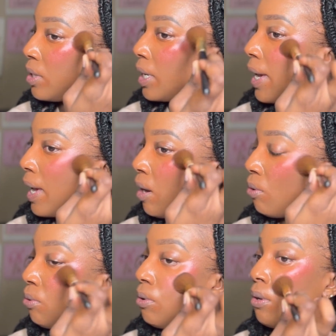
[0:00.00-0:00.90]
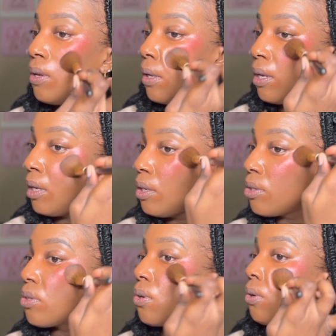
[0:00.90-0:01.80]
it out.
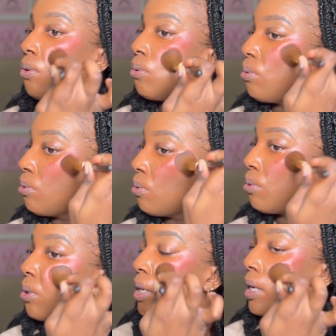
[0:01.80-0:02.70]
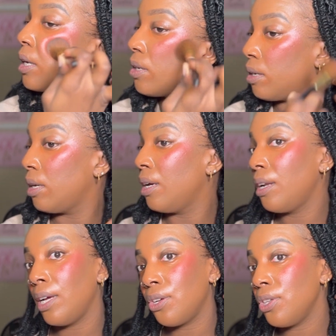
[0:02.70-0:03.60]
So yeah,
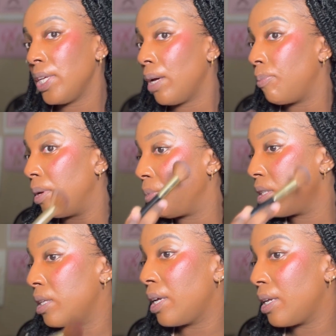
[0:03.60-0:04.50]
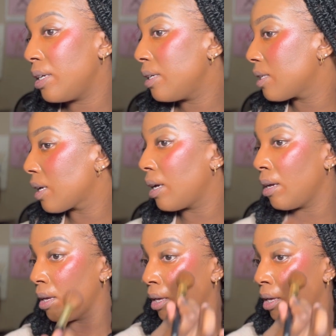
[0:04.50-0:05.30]
like, you see how pigmented that is? Like,